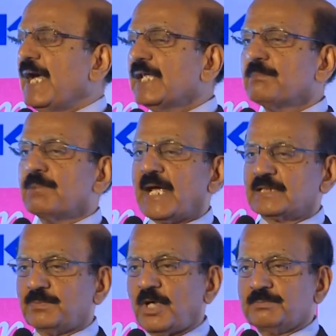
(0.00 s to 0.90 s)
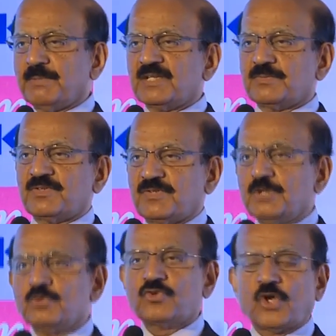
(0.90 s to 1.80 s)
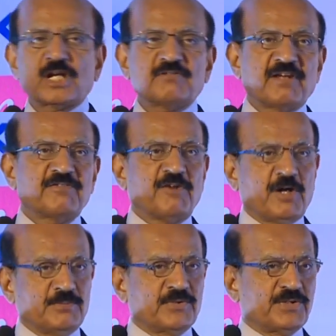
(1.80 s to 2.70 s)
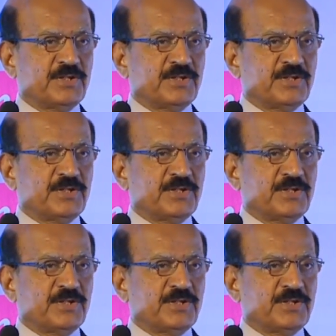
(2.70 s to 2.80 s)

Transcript: and the black box makes sinusoidal waveforms.